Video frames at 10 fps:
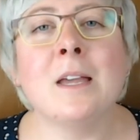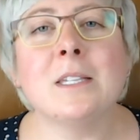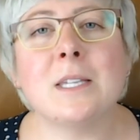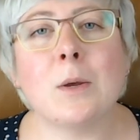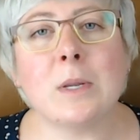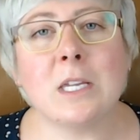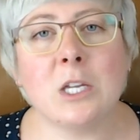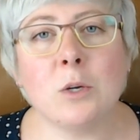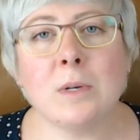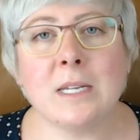So
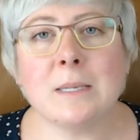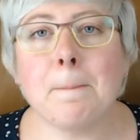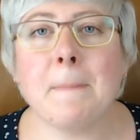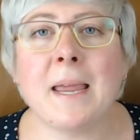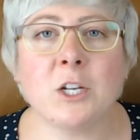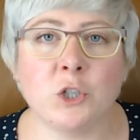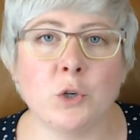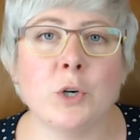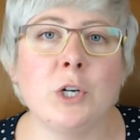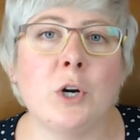you need to make
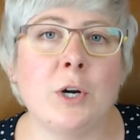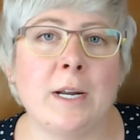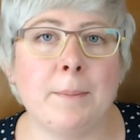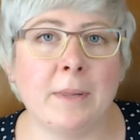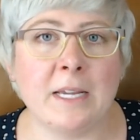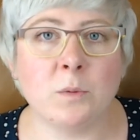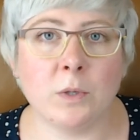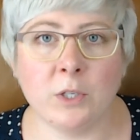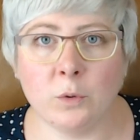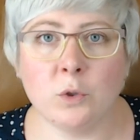sure you're in a place where
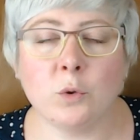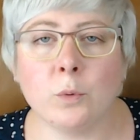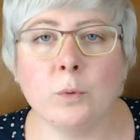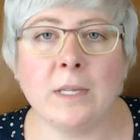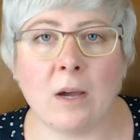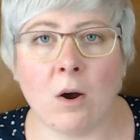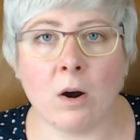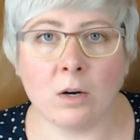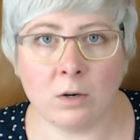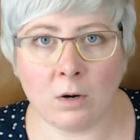you truly
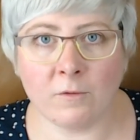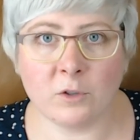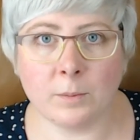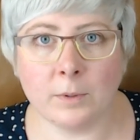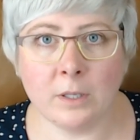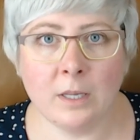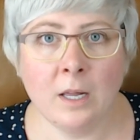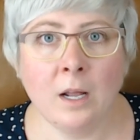are comfortable,